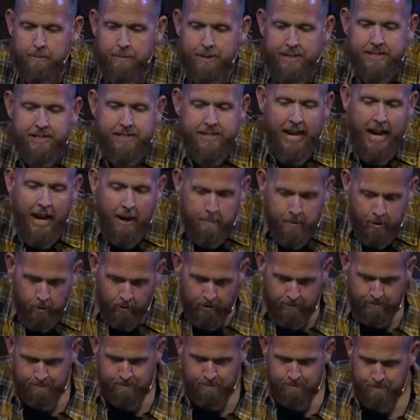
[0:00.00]
But
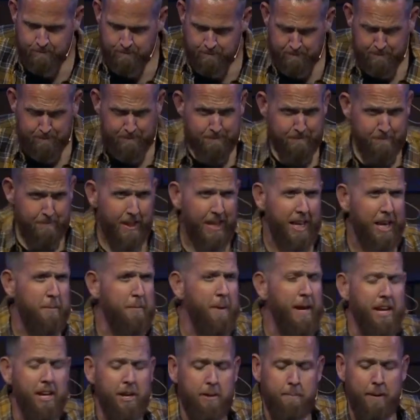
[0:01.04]
Samuel, he
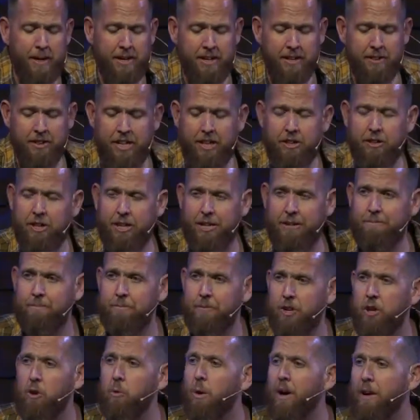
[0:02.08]
made it abundantly clear.
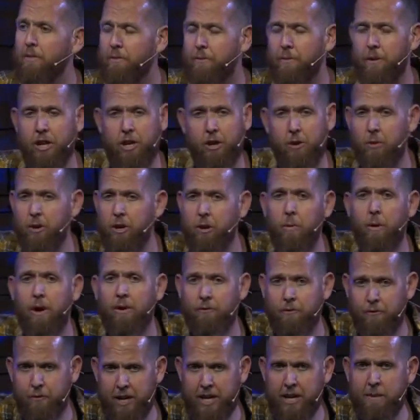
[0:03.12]
You want
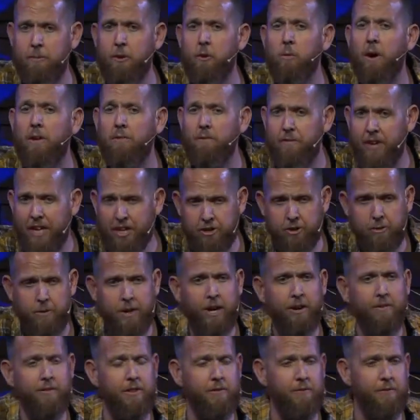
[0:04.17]
freedom? You want victory
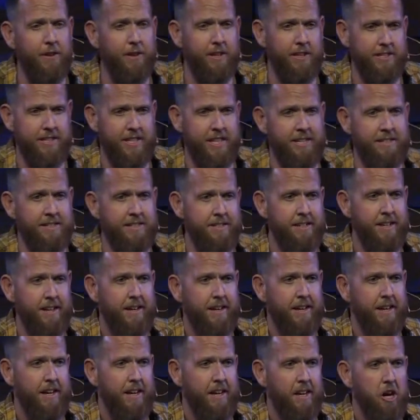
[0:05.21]
over the Philistines?
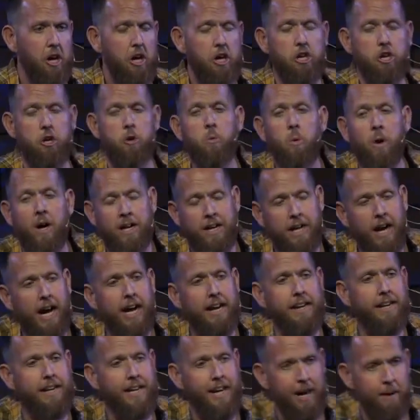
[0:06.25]
You want God
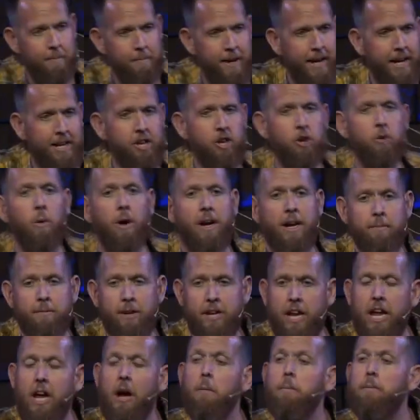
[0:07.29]
to come in? You want him
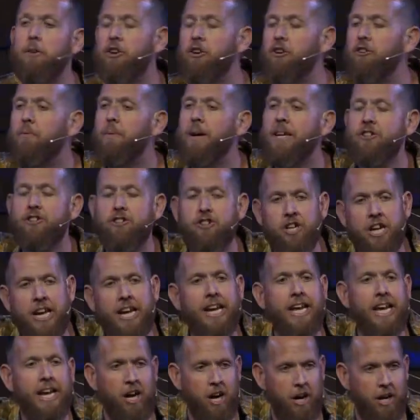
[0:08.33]
to? You've been
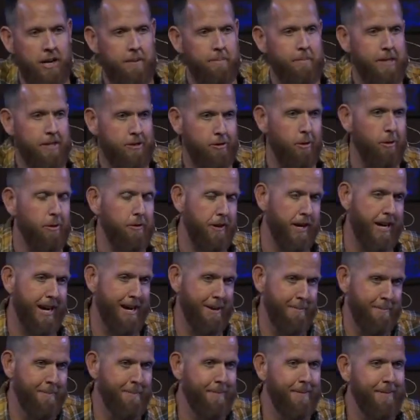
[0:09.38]
cheating on him this whole time.